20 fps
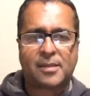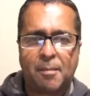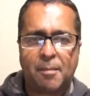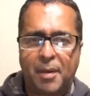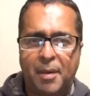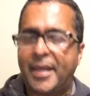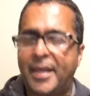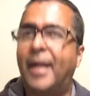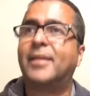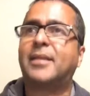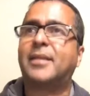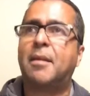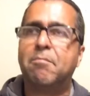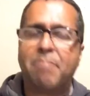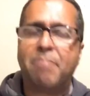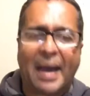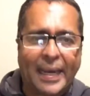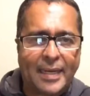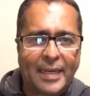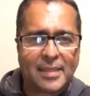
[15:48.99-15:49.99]
somebody else
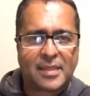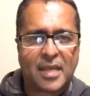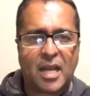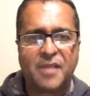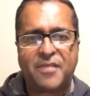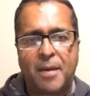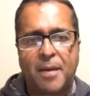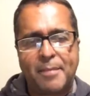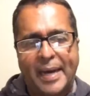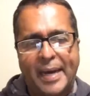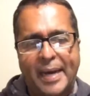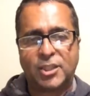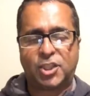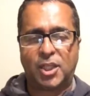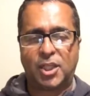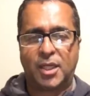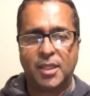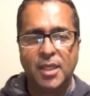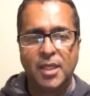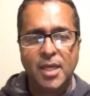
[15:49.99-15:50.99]
and buy themselves a
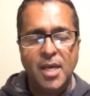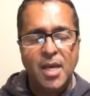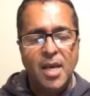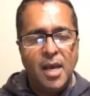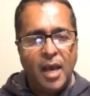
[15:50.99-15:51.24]
mansion.